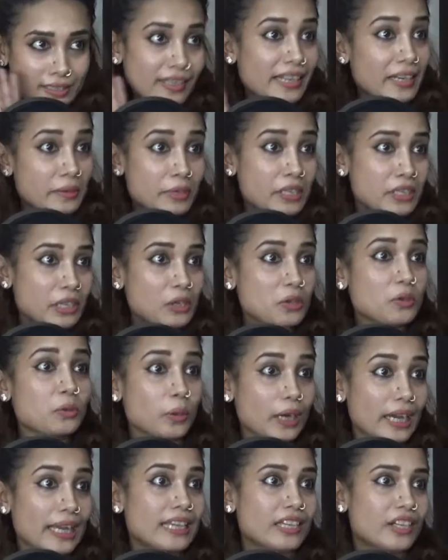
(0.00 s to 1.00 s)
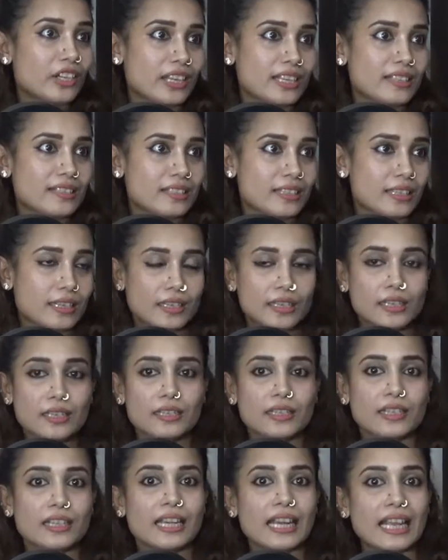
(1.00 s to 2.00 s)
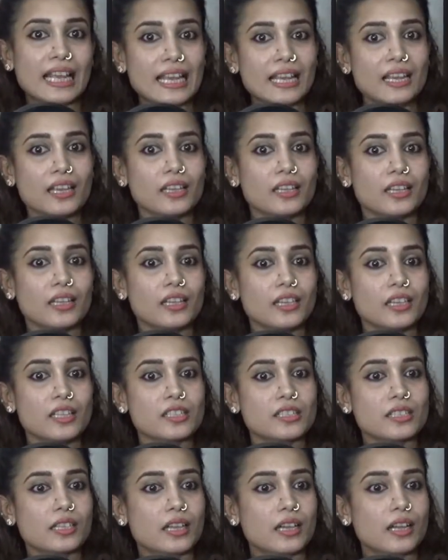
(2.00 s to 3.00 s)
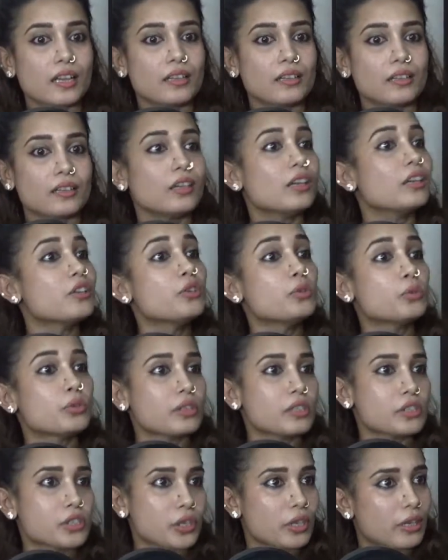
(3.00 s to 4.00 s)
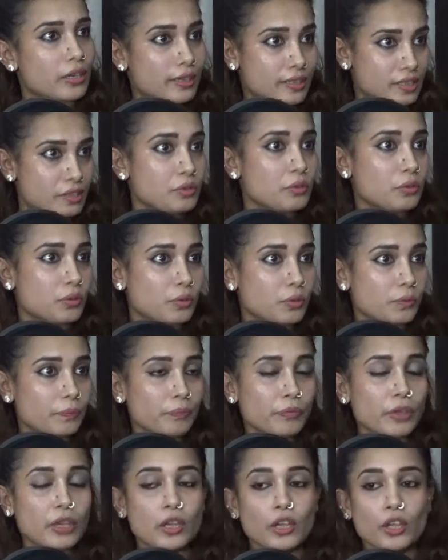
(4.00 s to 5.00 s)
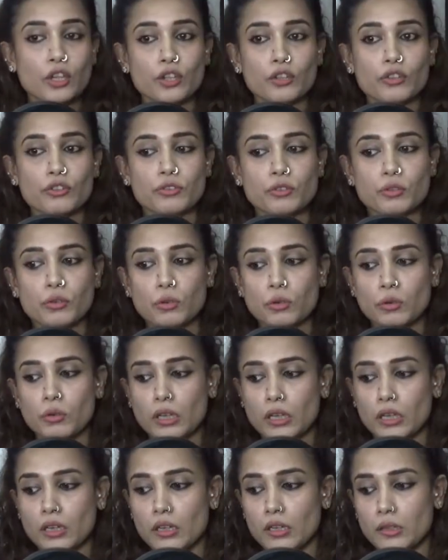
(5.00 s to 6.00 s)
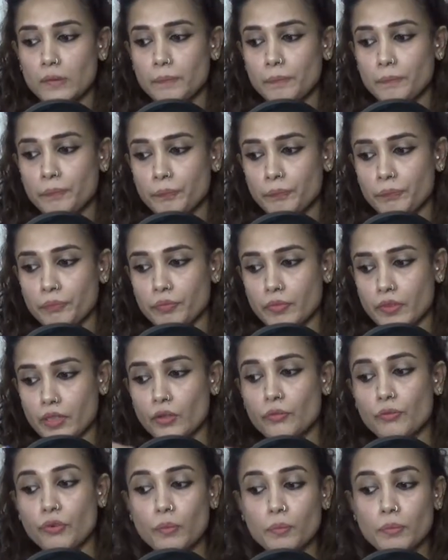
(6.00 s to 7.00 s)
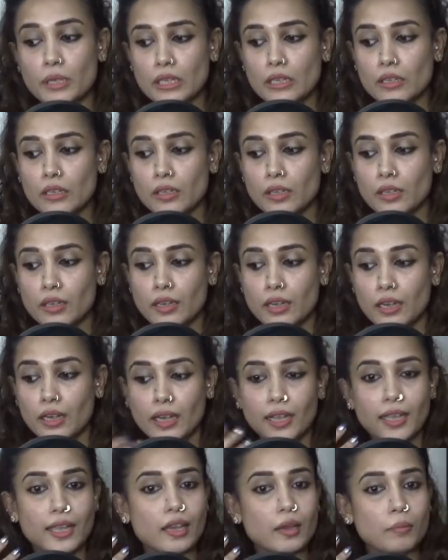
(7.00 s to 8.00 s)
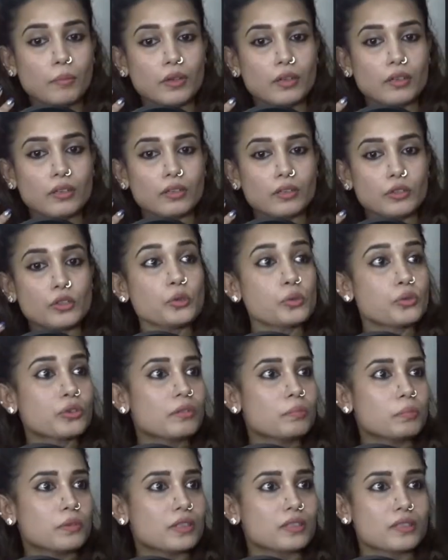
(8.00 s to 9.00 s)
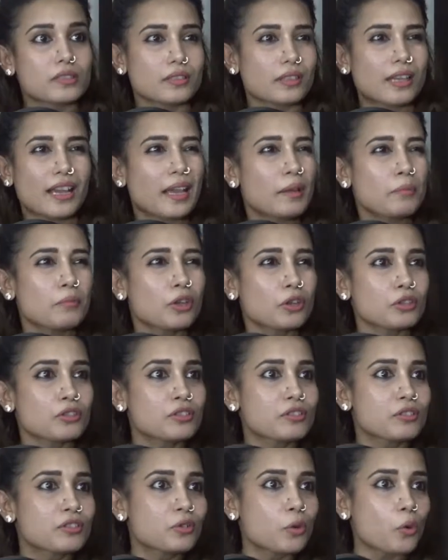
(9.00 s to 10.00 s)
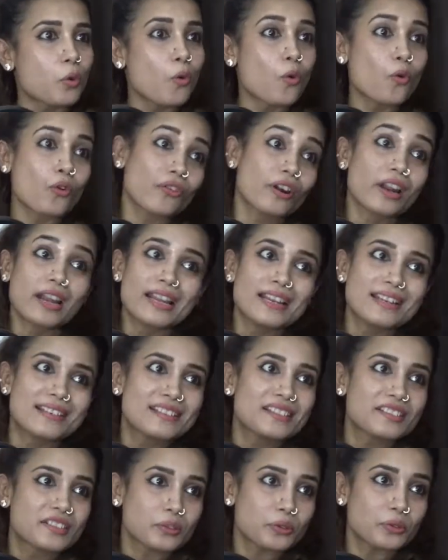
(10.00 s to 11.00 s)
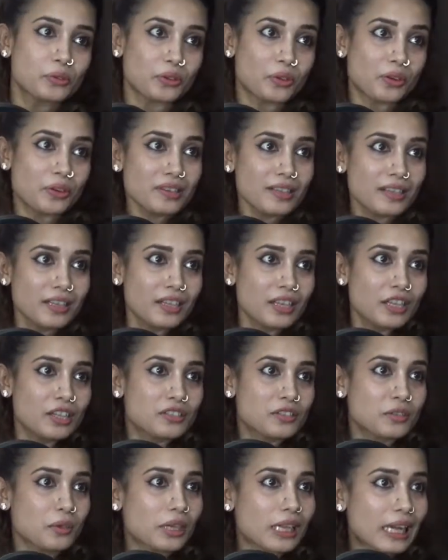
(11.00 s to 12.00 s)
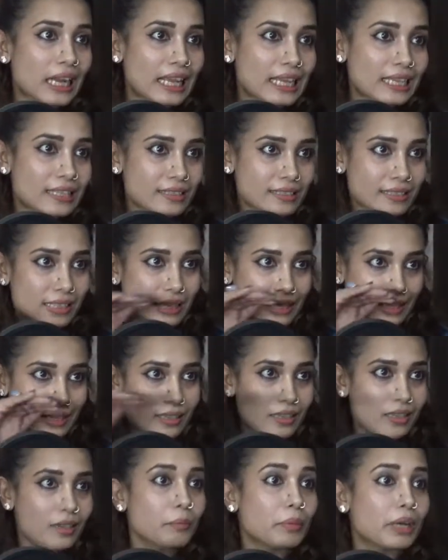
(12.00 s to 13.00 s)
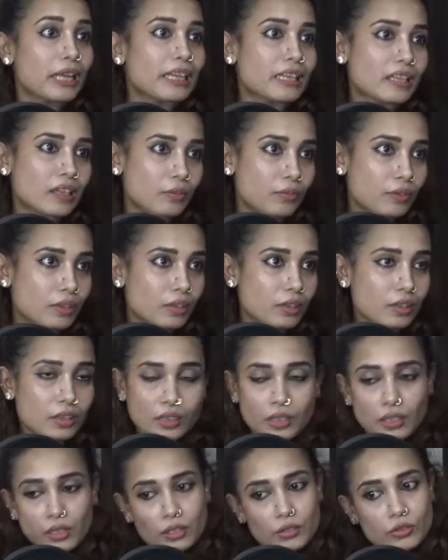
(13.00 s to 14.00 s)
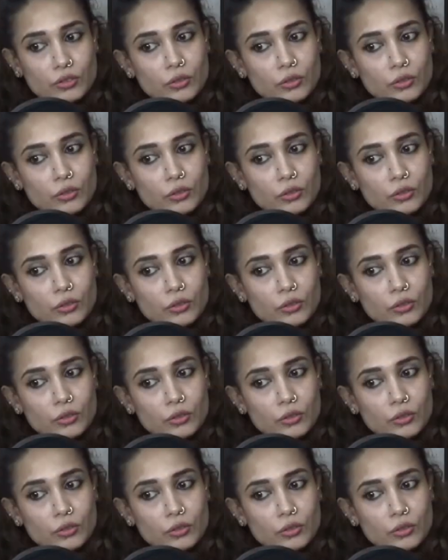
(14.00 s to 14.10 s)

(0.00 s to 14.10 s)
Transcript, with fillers: Okay, uh, let, let me tell you okay. why Grayscale. Okay. Gray is the color, a neutral shade, as you know. All right. So uh, for me, I am a neutral person. I am not so right and so wrong. Okay. So gray is like break even.